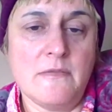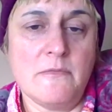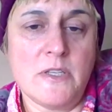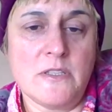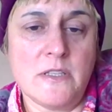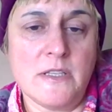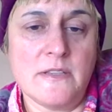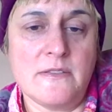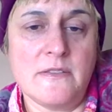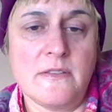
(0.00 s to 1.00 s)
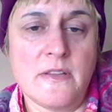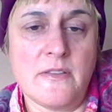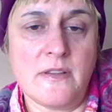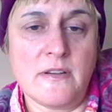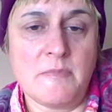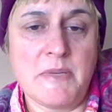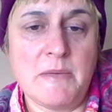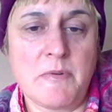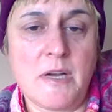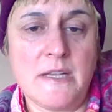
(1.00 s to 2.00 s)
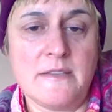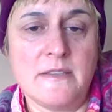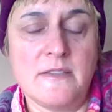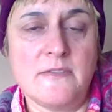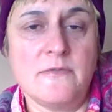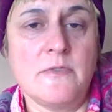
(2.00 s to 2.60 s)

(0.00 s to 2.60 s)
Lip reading: which is the therapy process